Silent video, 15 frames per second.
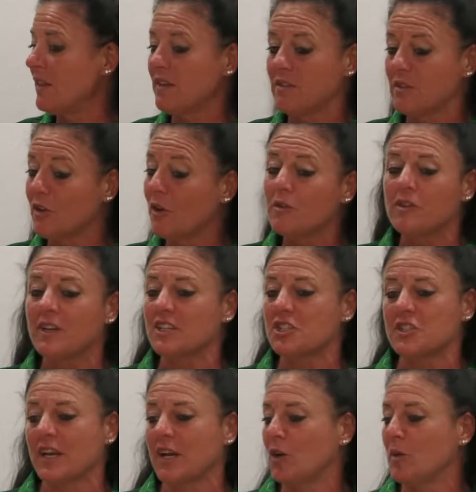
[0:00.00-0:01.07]
There's no such
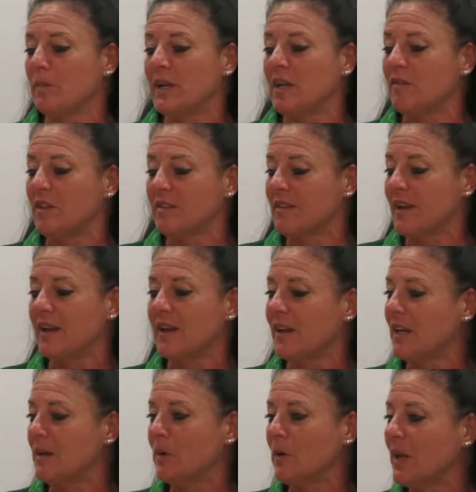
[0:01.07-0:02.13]
thing. I don't believe in telling
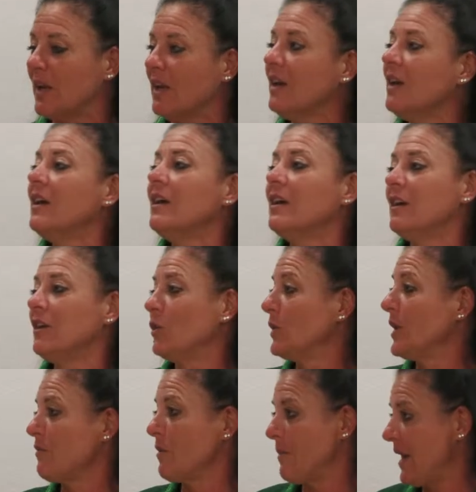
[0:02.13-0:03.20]
anybody you'll
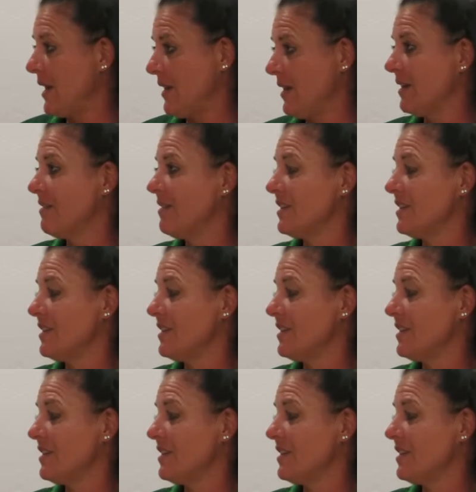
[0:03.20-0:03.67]
never make it.